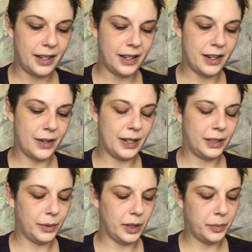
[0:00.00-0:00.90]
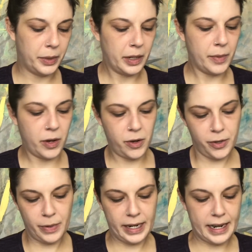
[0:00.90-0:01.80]
Alright, so we're going to put him all the
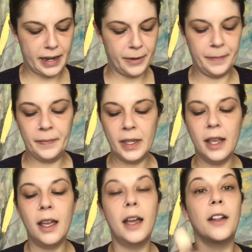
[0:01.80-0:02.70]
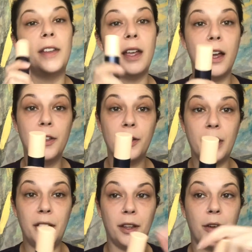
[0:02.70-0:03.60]
way down. And on the other end
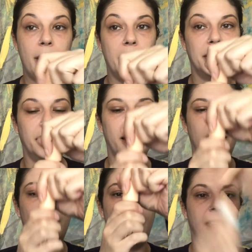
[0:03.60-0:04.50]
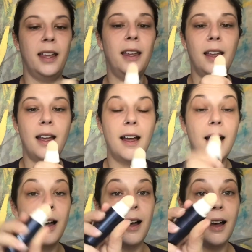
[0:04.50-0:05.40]
of the crayon looking thing,
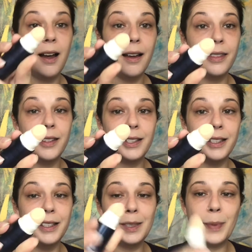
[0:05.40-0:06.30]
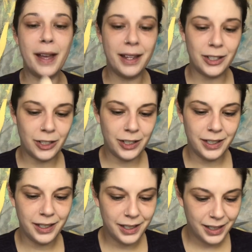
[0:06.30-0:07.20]
there's a little sponge
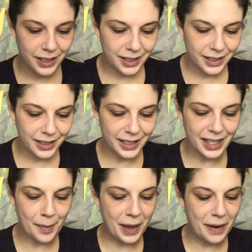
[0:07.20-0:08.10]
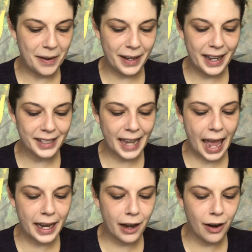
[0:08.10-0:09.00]
that somehow already has
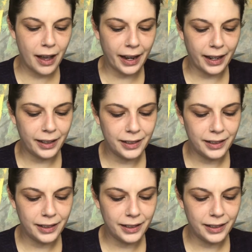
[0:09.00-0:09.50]
cat hair on it.